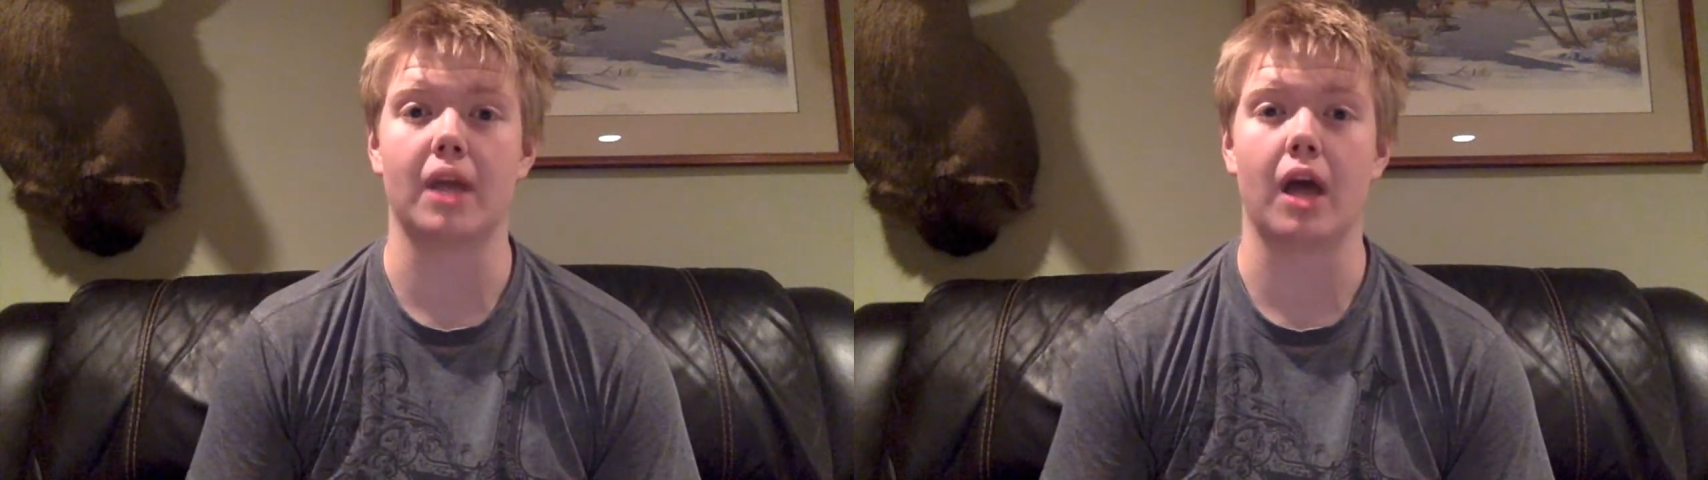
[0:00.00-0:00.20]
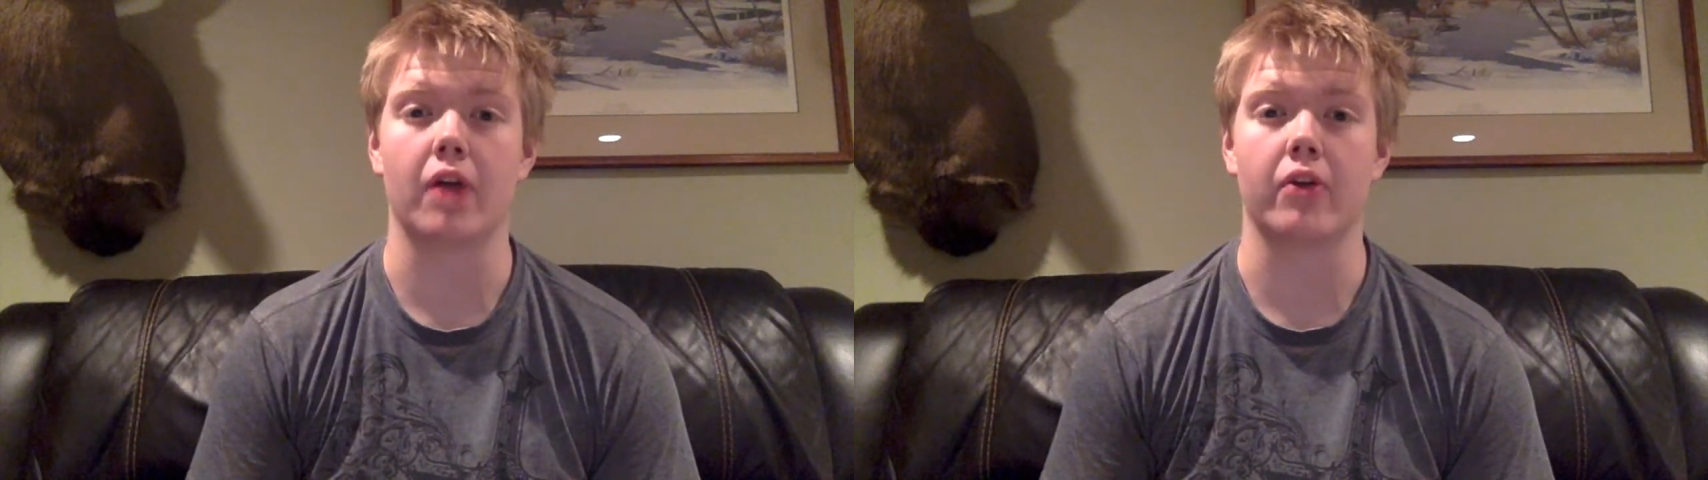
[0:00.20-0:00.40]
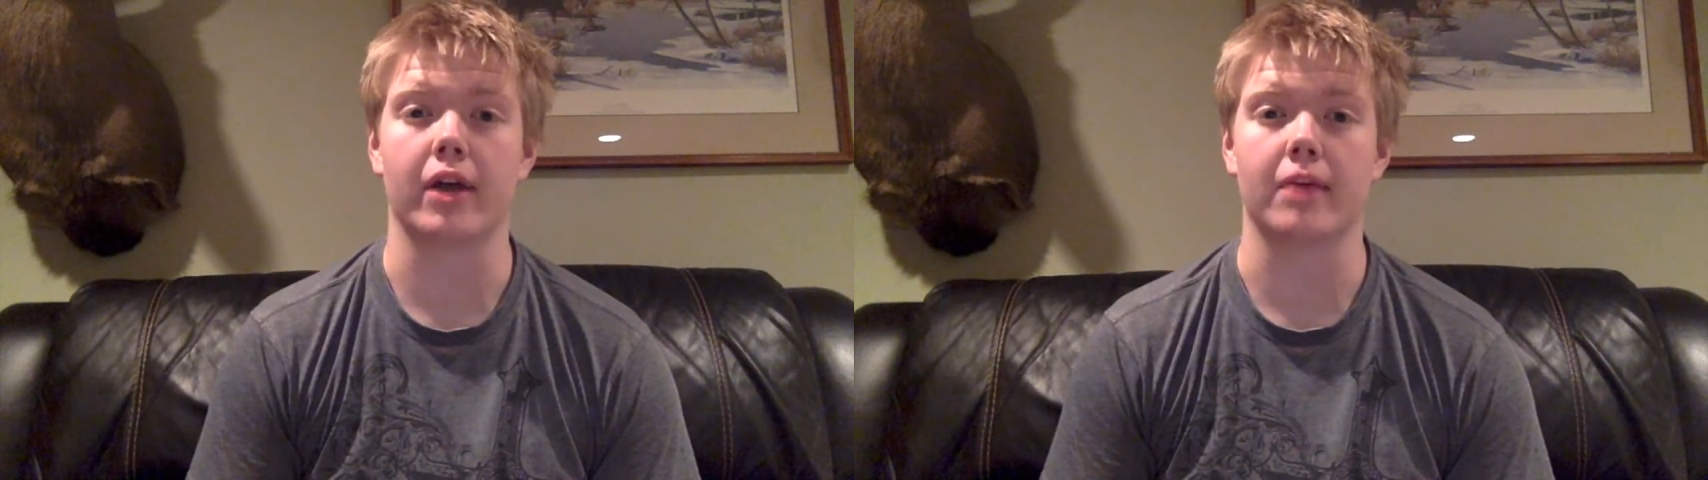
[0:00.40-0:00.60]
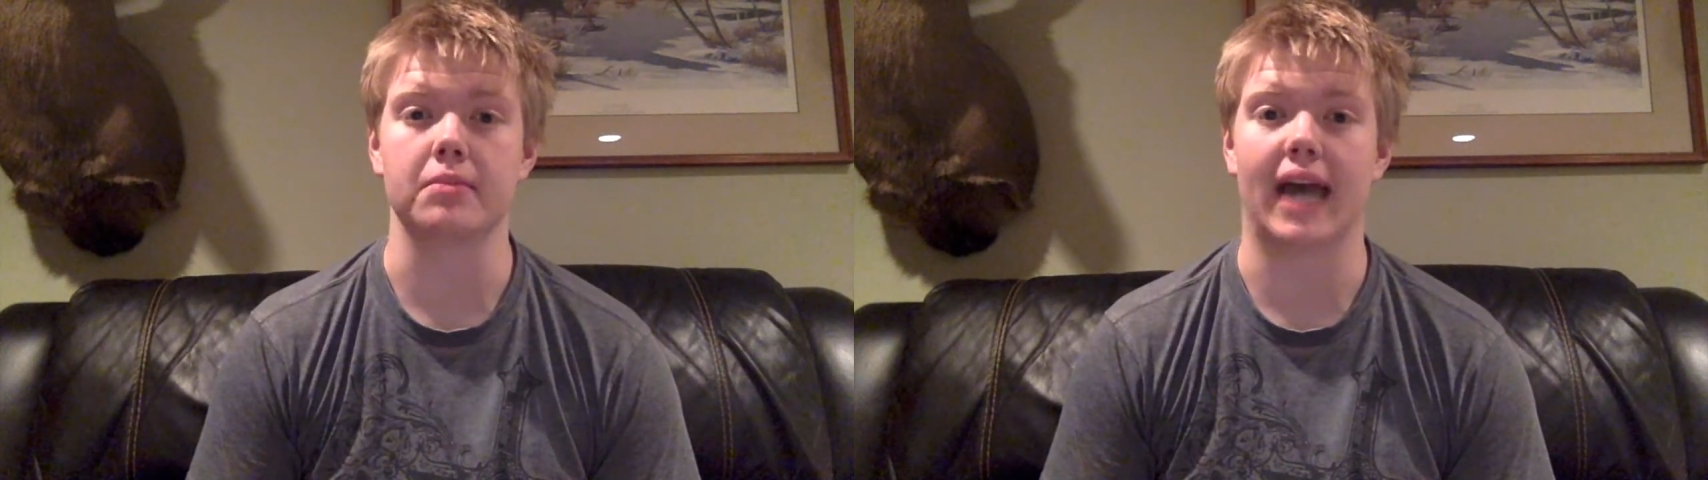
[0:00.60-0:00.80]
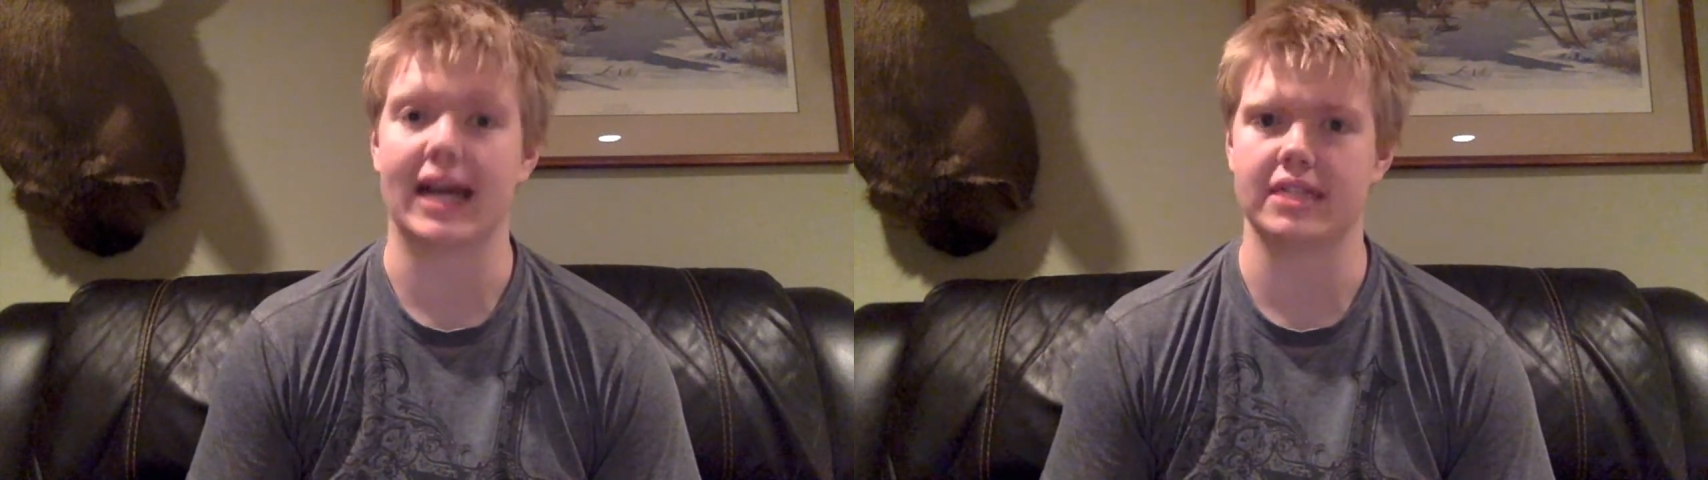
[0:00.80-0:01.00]
Holograms,
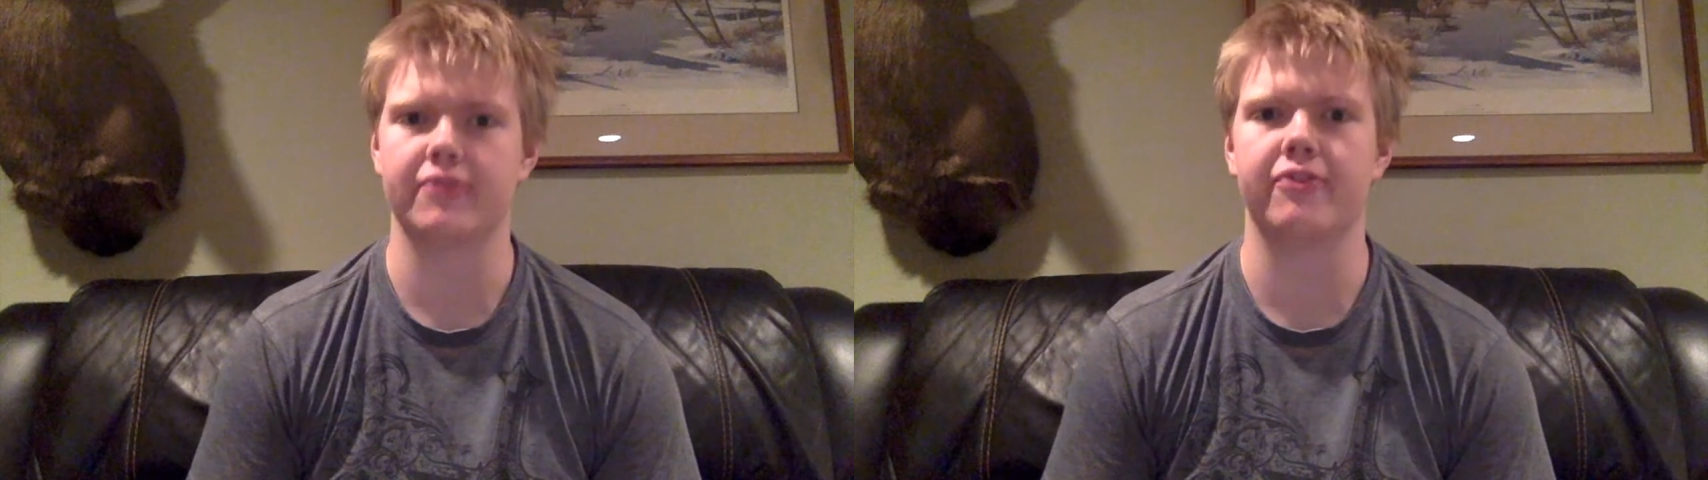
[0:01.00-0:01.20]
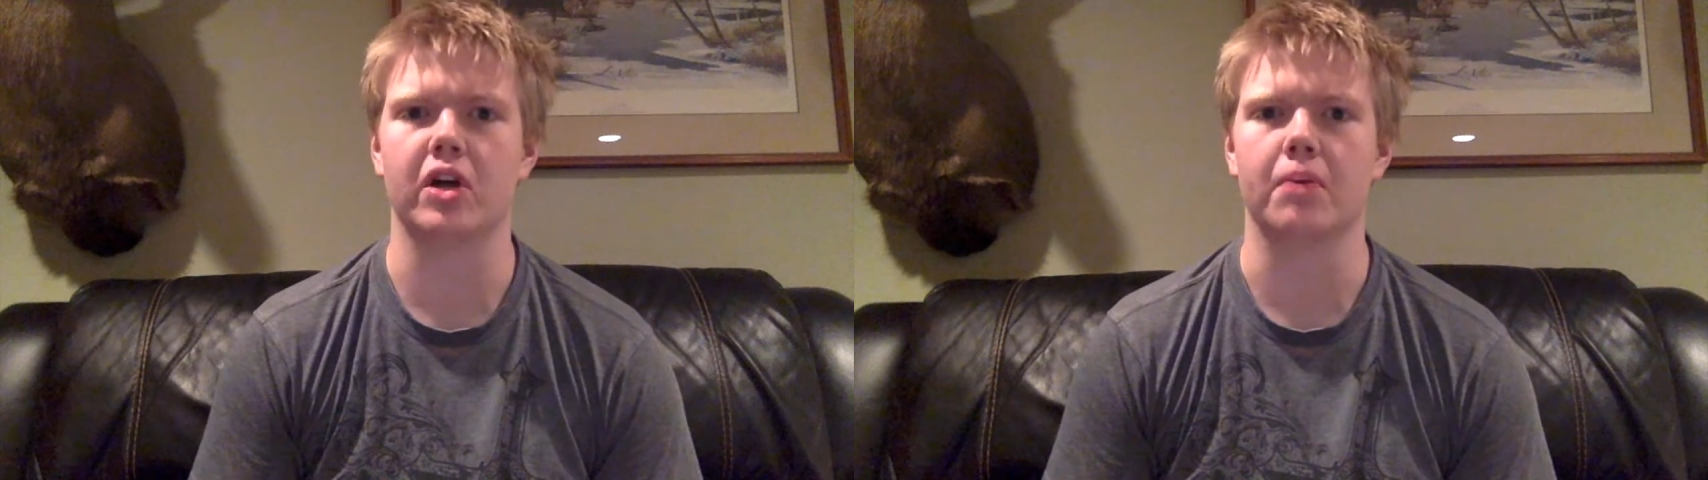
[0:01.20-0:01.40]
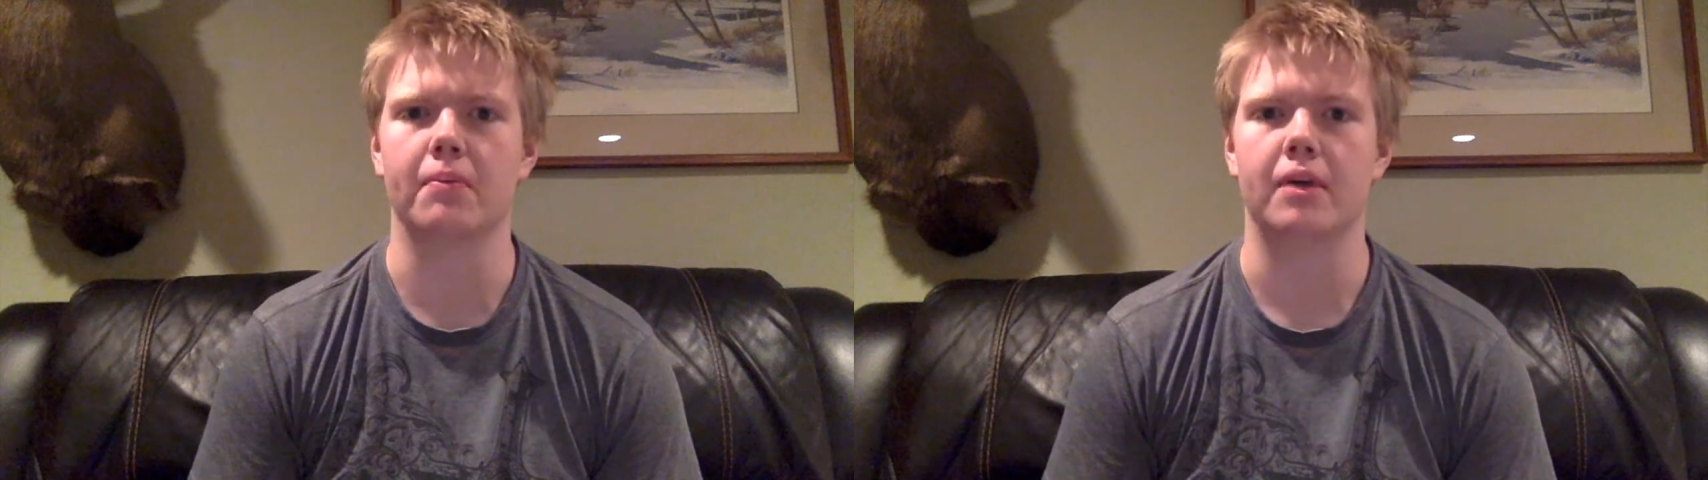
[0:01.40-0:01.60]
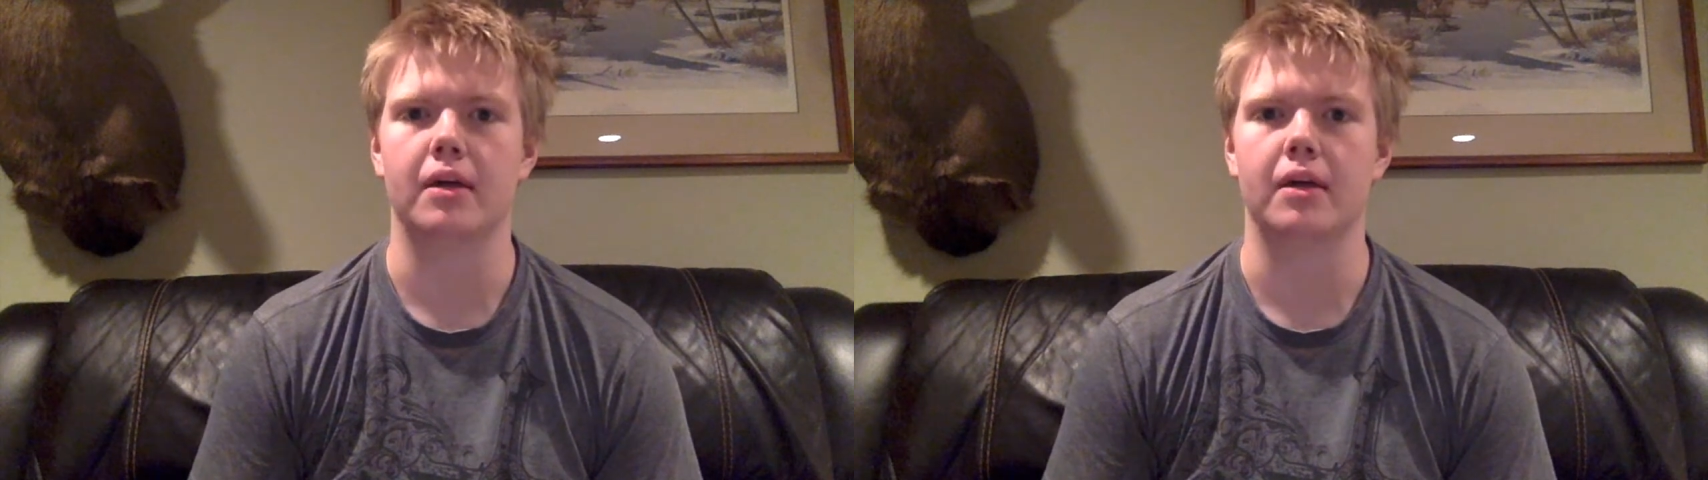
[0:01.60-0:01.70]
as a film,